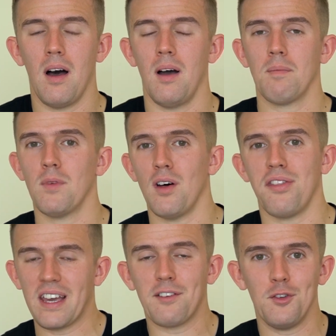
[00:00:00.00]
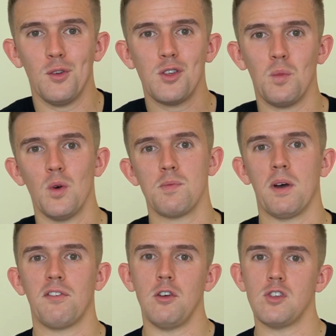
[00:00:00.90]
I'm not thankful towards
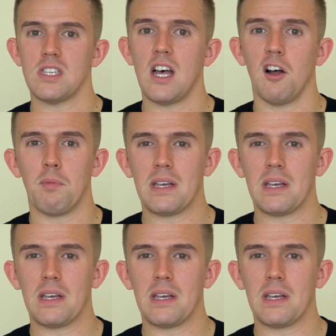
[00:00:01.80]
my future self,